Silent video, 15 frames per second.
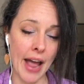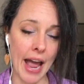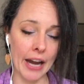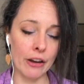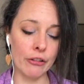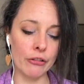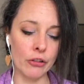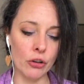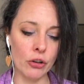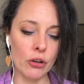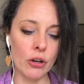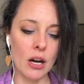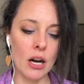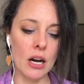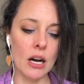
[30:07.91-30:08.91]
And if you
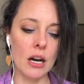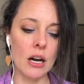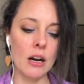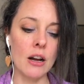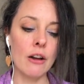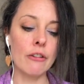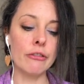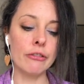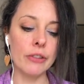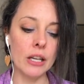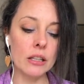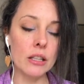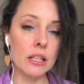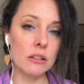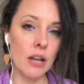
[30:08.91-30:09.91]
are
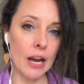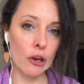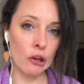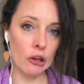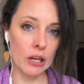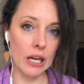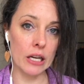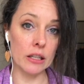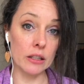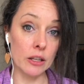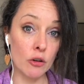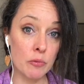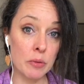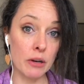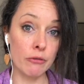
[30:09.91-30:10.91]
feeling like you need a
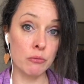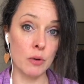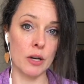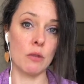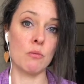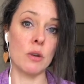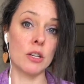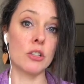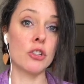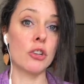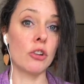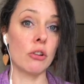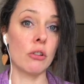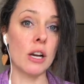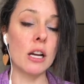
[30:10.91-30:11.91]
little bit of one-on-one
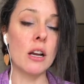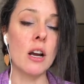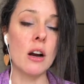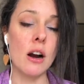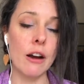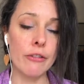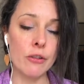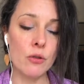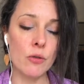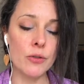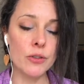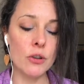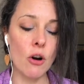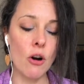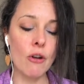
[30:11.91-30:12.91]
tutoring, I of
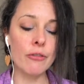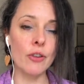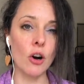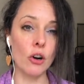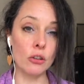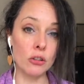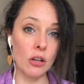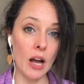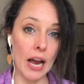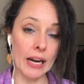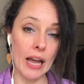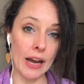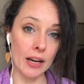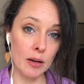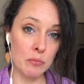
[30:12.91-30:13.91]
course offer online
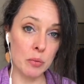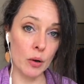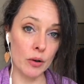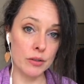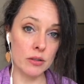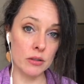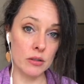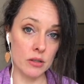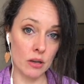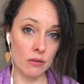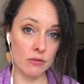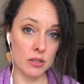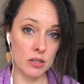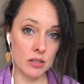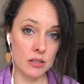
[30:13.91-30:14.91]
and in-person
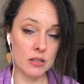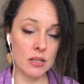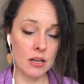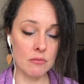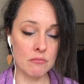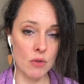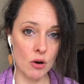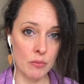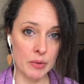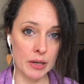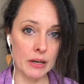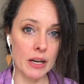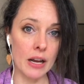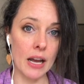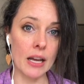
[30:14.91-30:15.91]
services in
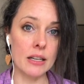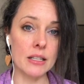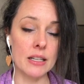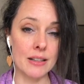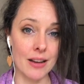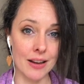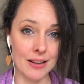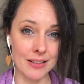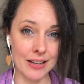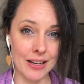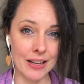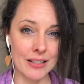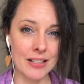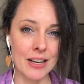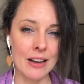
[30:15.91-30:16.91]
Melbourne and in
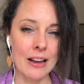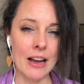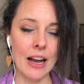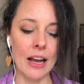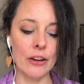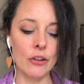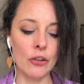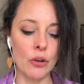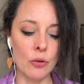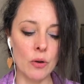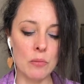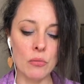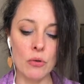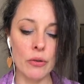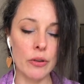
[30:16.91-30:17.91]
Adelaide. And you are
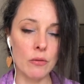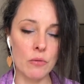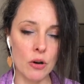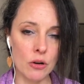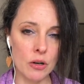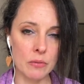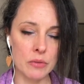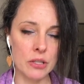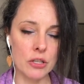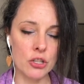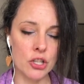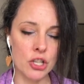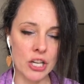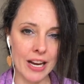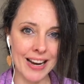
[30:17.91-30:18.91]
more than welcome to
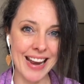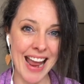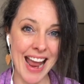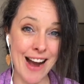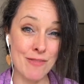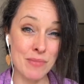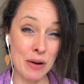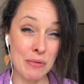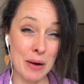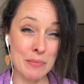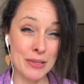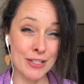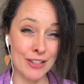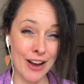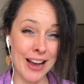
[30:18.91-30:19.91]
check out my
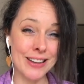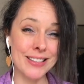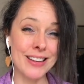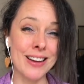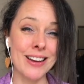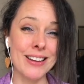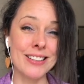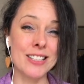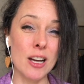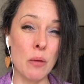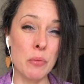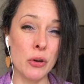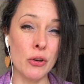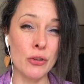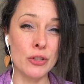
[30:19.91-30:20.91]
website,
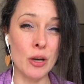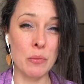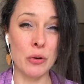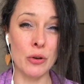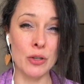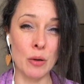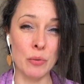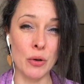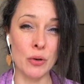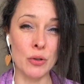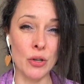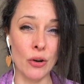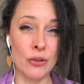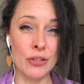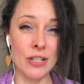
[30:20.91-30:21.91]

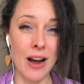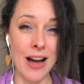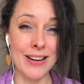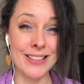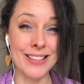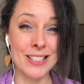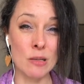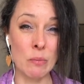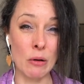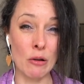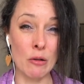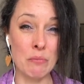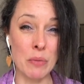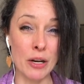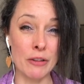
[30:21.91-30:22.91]

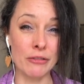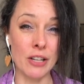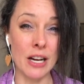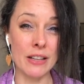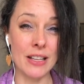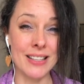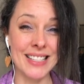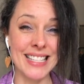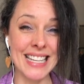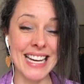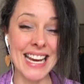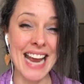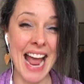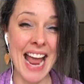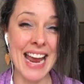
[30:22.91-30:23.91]
www.danaspiritbutterfly, that's
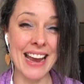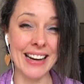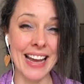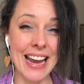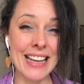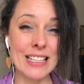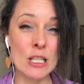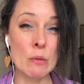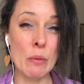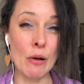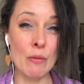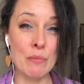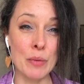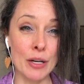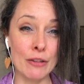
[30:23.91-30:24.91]
D-A-N-A
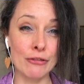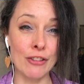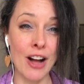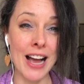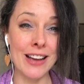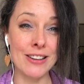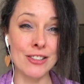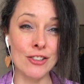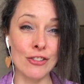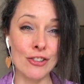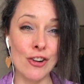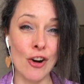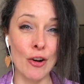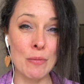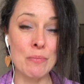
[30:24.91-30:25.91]

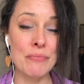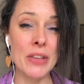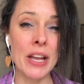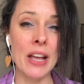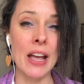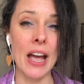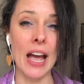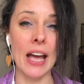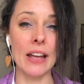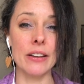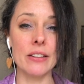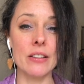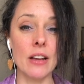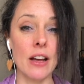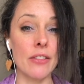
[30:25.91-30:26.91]
spiritbutterfly.com.
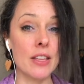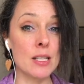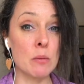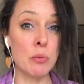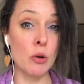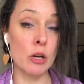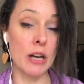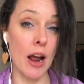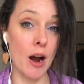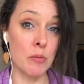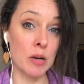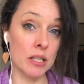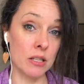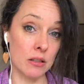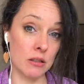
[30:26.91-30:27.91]
And there's a book now
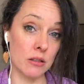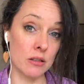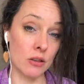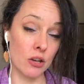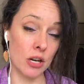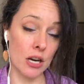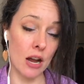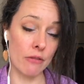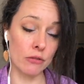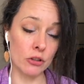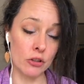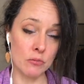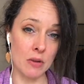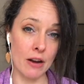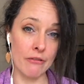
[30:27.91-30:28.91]
button, so you can have a look
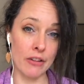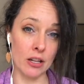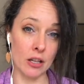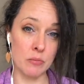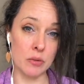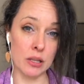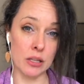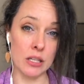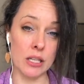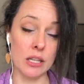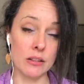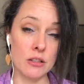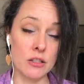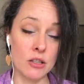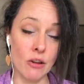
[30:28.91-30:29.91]
at my availability
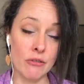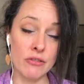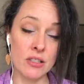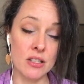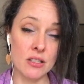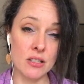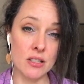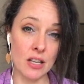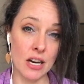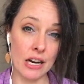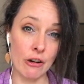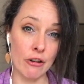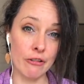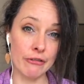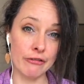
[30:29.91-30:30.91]
and the services that I
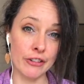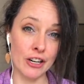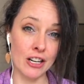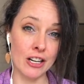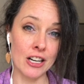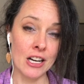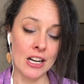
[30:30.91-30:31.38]
offer.